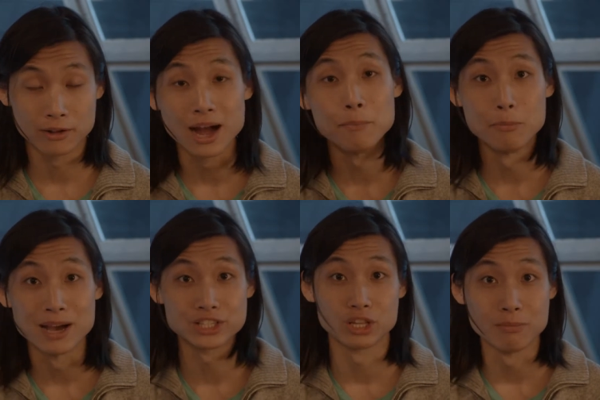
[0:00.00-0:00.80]

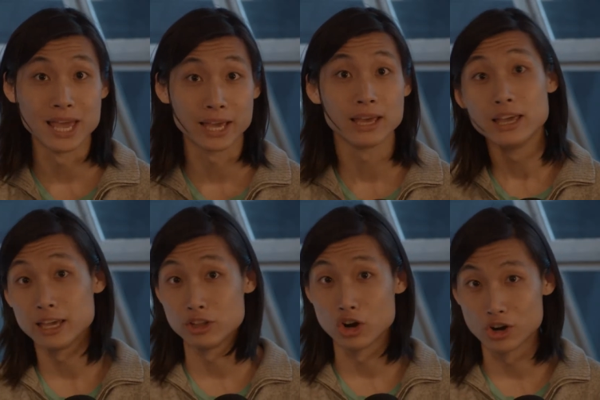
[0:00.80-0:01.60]
compromise to make
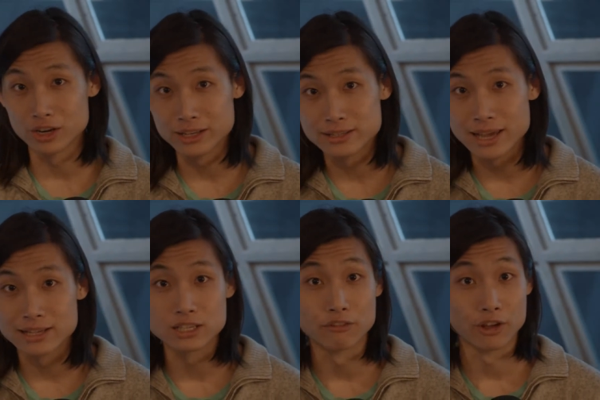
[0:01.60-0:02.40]
in the early
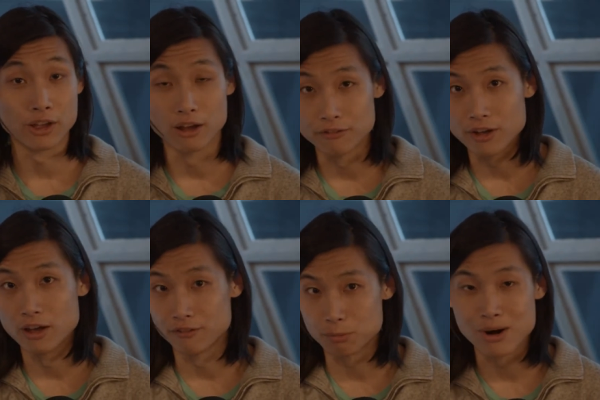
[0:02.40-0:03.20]
days of a, of,
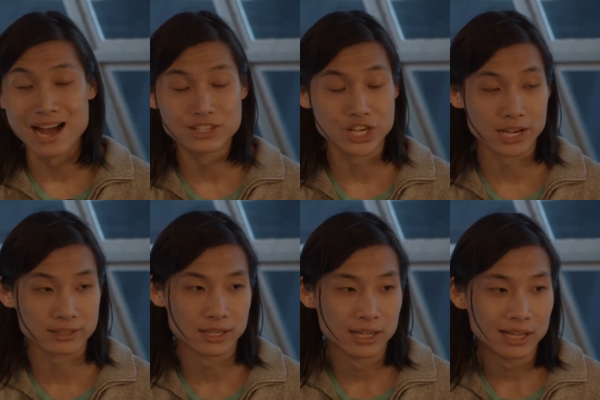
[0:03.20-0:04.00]
of a project.